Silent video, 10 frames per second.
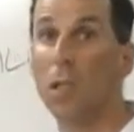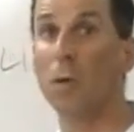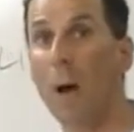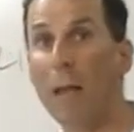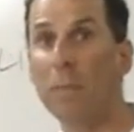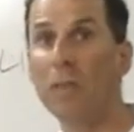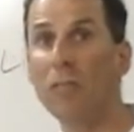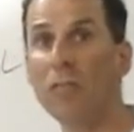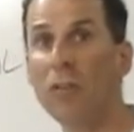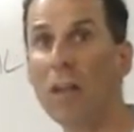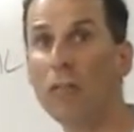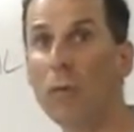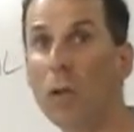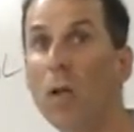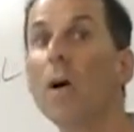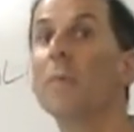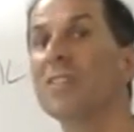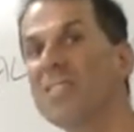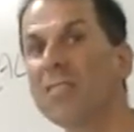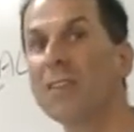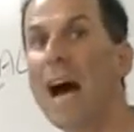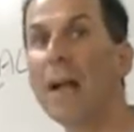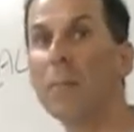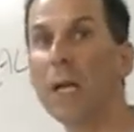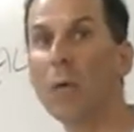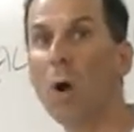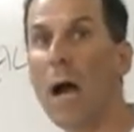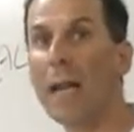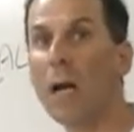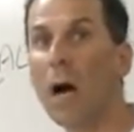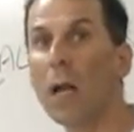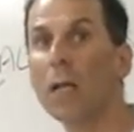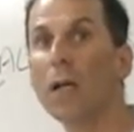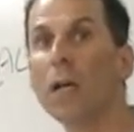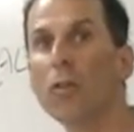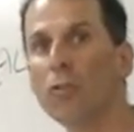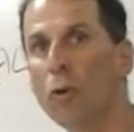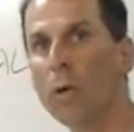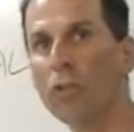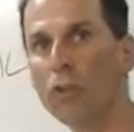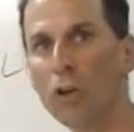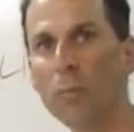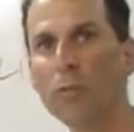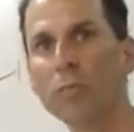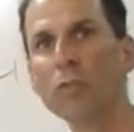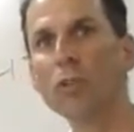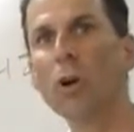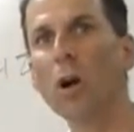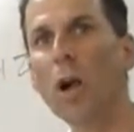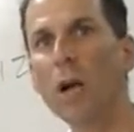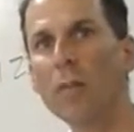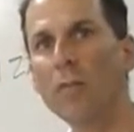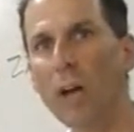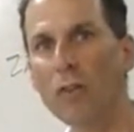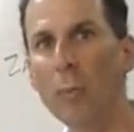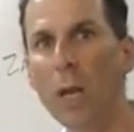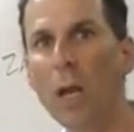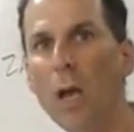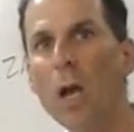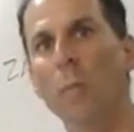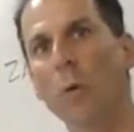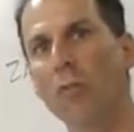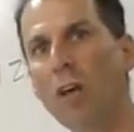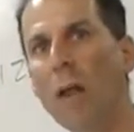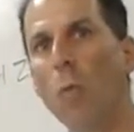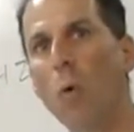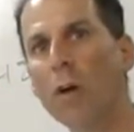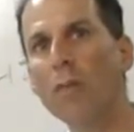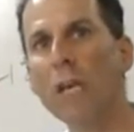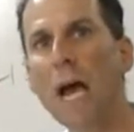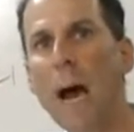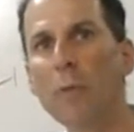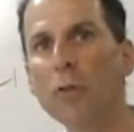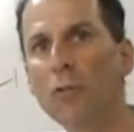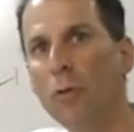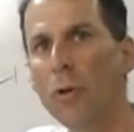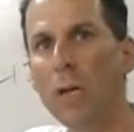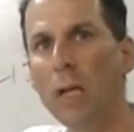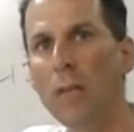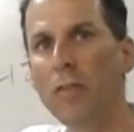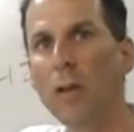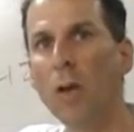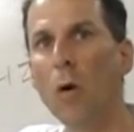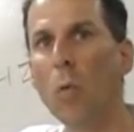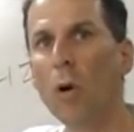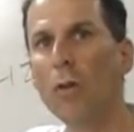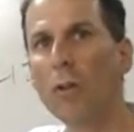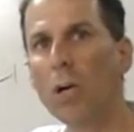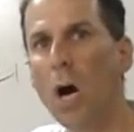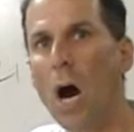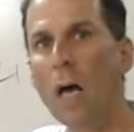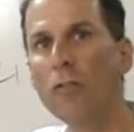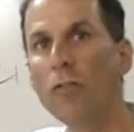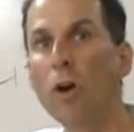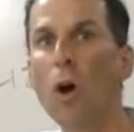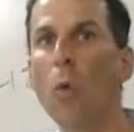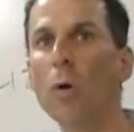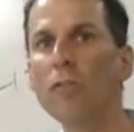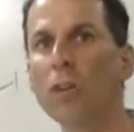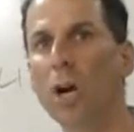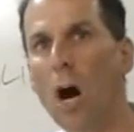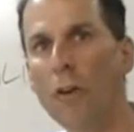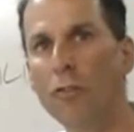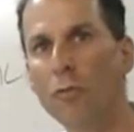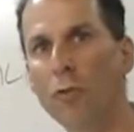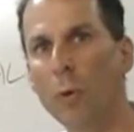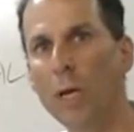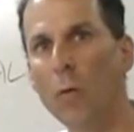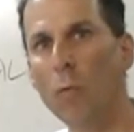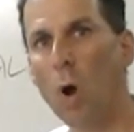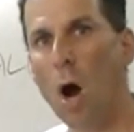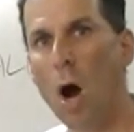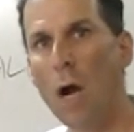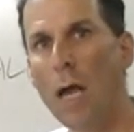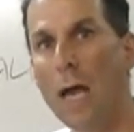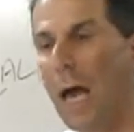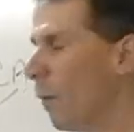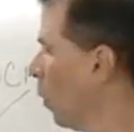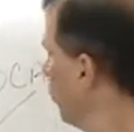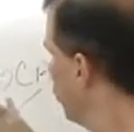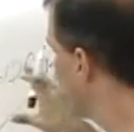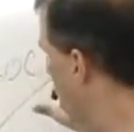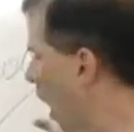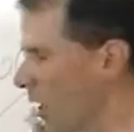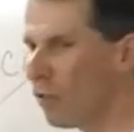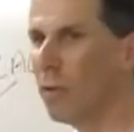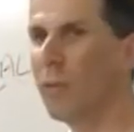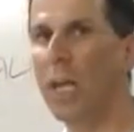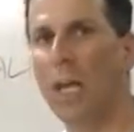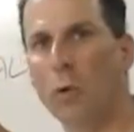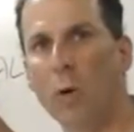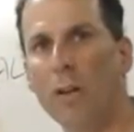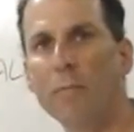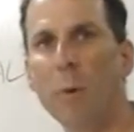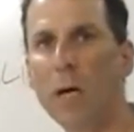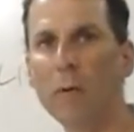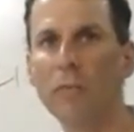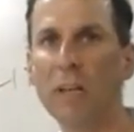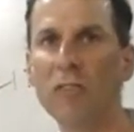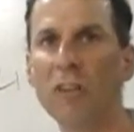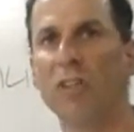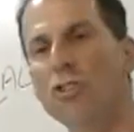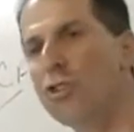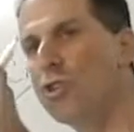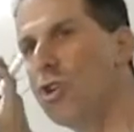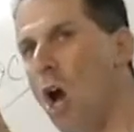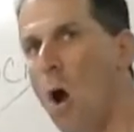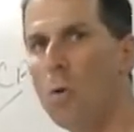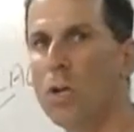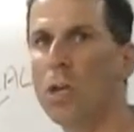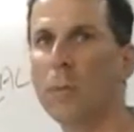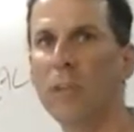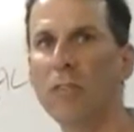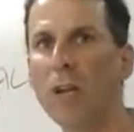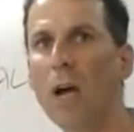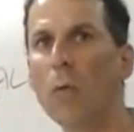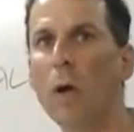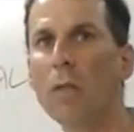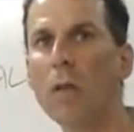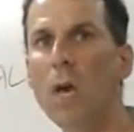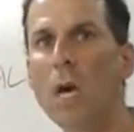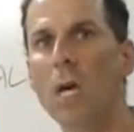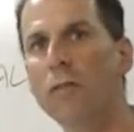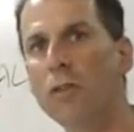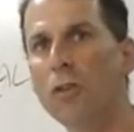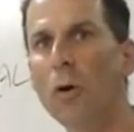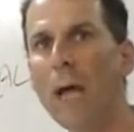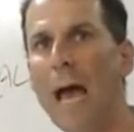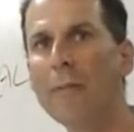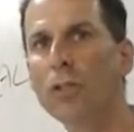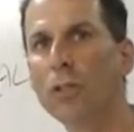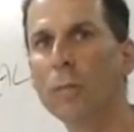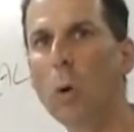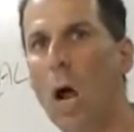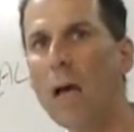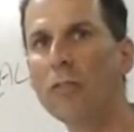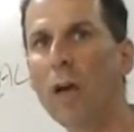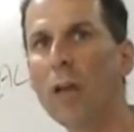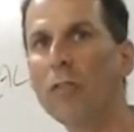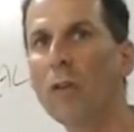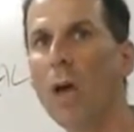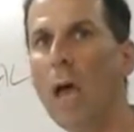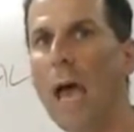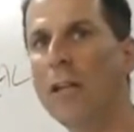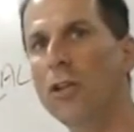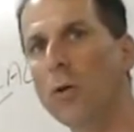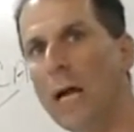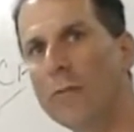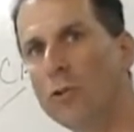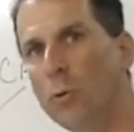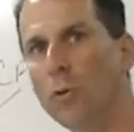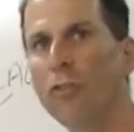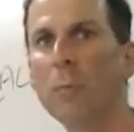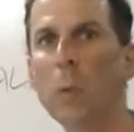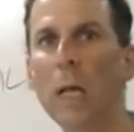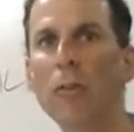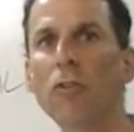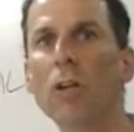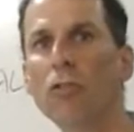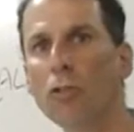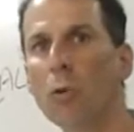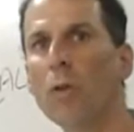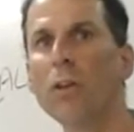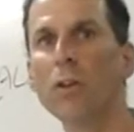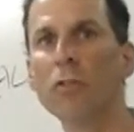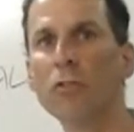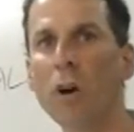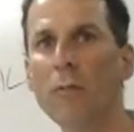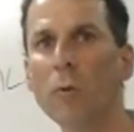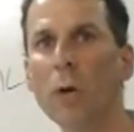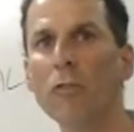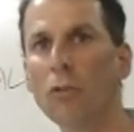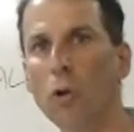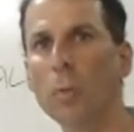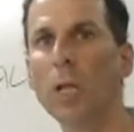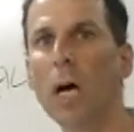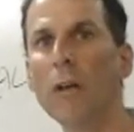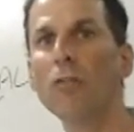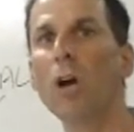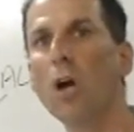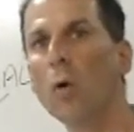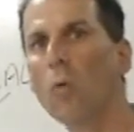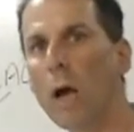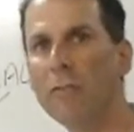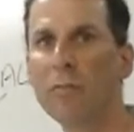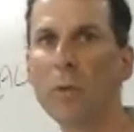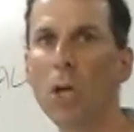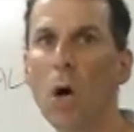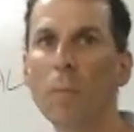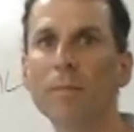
You might be successful, but there's a lot of money riding on it. So in terms of return on investment, present what are the opportunities, what are the costs, what's the cost of doing it wrong, and what's your cost of the iterative bug fixing that you know you're going to be stuck with if you don't have a good process and you don't have tools in place to ensure that your software is globalized right from the go.